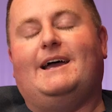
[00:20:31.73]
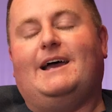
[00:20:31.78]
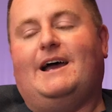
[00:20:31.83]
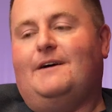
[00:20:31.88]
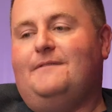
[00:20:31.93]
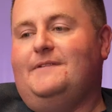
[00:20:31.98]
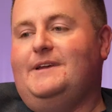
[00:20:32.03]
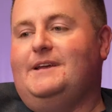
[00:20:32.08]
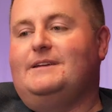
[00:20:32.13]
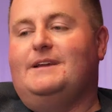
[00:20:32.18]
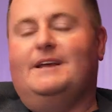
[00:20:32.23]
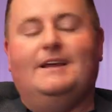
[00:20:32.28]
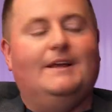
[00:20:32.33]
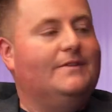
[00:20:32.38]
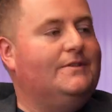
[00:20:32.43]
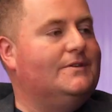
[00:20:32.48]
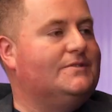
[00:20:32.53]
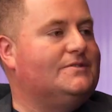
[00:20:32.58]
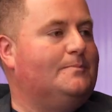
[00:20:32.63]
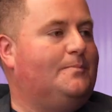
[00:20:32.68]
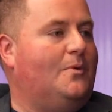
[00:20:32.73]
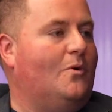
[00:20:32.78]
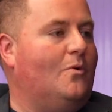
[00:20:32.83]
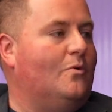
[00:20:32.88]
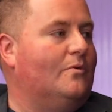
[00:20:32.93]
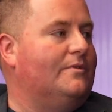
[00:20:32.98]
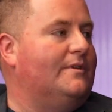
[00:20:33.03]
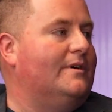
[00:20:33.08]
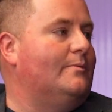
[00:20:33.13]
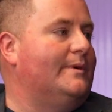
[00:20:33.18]
I think the
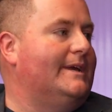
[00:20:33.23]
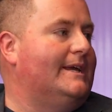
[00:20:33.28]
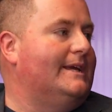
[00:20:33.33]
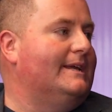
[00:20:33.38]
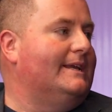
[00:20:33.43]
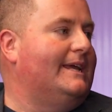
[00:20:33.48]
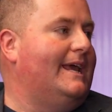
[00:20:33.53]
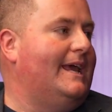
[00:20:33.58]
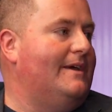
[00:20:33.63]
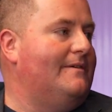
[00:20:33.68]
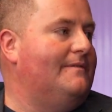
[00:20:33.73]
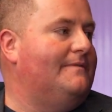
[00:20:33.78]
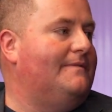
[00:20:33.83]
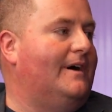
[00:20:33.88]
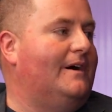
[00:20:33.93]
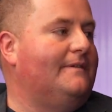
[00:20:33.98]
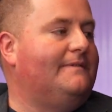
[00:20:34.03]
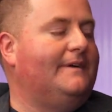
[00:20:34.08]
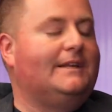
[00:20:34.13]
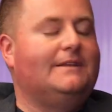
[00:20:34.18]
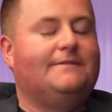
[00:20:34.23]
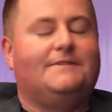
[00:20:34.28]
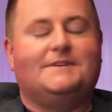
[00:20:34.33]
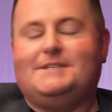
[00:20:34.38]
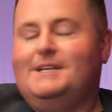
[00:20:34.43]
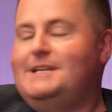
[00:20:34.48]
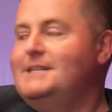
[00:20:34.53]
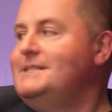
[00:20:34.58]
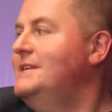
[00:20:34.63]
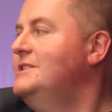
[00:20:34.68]
support that we can give, I think the
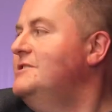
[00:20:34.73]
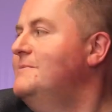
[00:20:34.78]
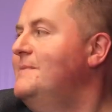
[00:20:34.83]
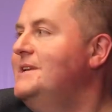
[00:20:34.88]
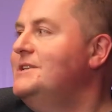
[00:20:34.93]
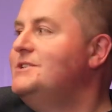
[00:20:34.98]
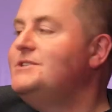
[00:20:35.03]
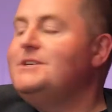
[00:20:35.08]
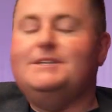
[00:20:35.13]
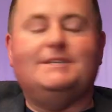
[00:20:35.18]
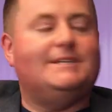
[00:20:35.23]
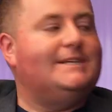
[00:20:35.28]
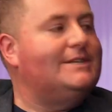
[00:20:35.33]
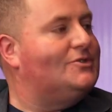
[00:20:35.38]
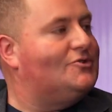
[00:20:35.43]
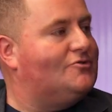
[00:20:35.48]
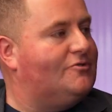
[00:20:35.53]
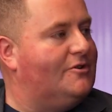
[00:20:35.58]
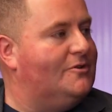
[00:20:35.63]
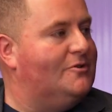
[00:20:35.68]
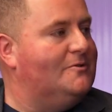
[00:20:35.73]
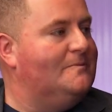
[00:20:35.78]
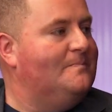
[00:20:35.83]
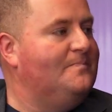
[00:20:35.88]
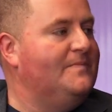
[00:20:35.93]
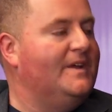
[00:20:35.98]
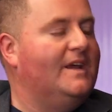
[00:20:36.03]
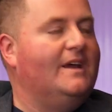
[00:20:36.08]
facilities you mentioned is true.